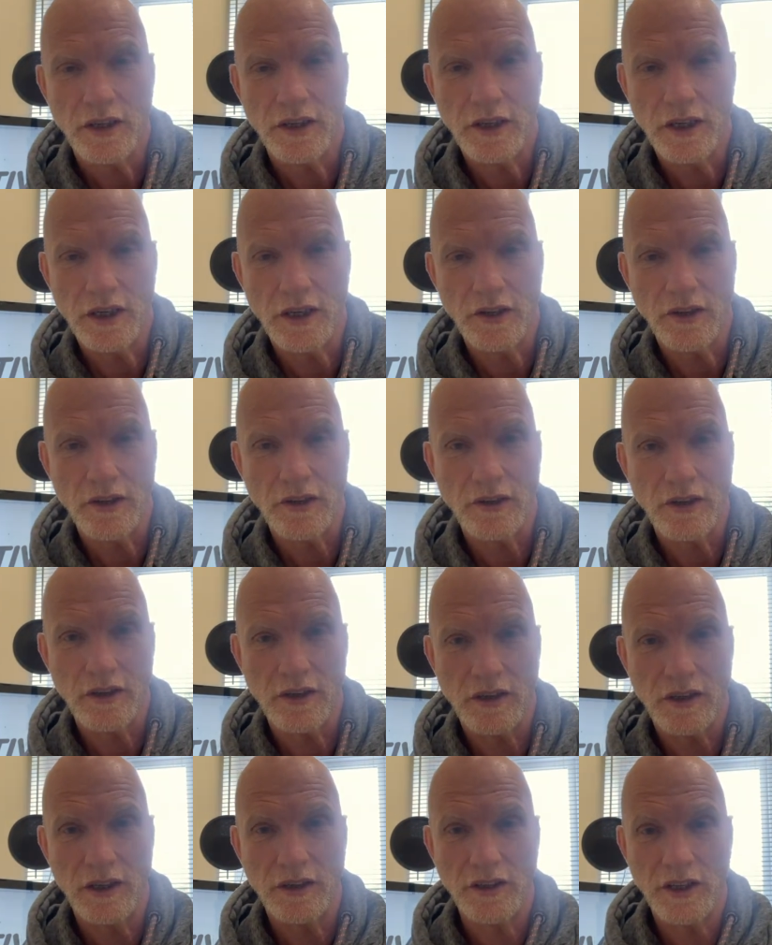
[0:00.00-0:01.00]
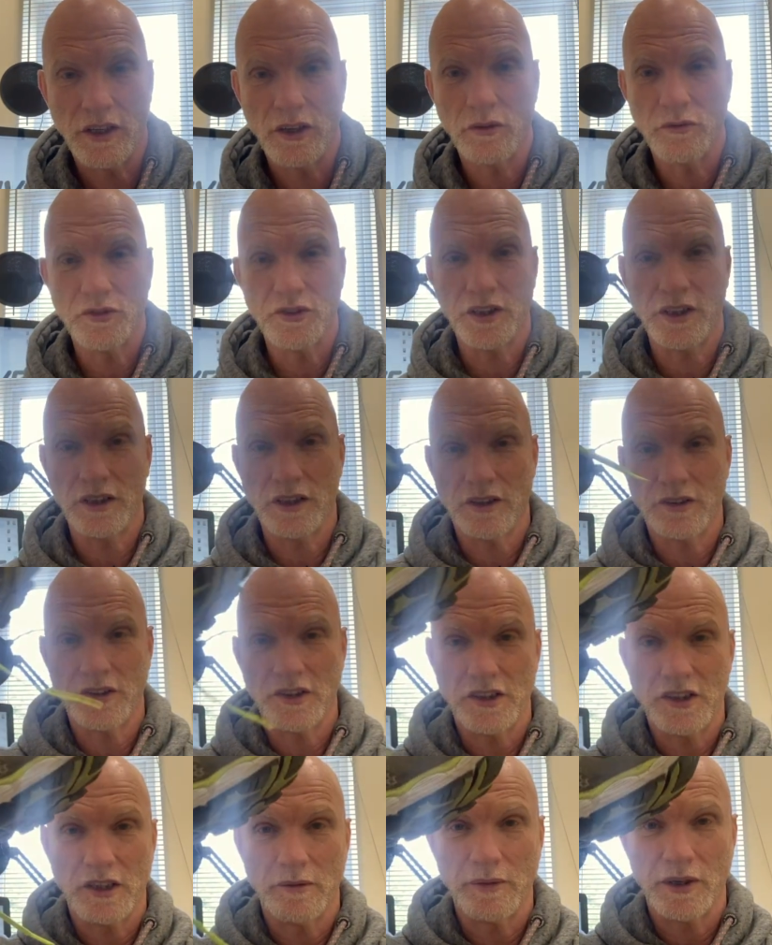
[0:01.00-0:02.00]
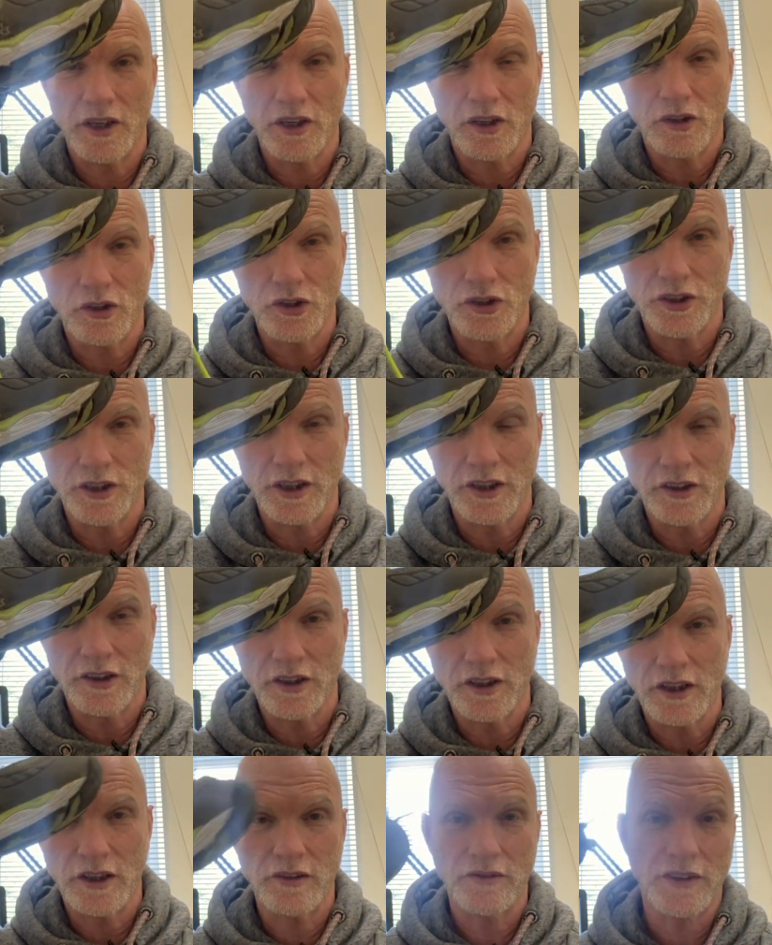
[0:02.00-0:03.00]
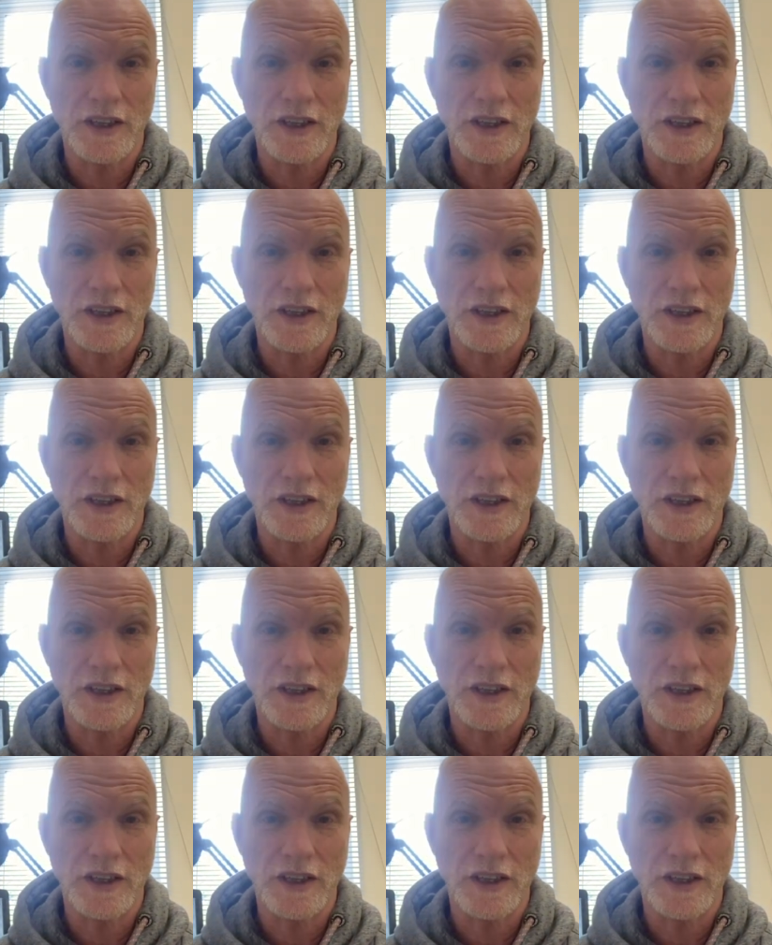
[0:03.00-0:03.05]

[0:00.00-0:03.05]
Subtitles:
and obviously a decent amount of cushioning underneath.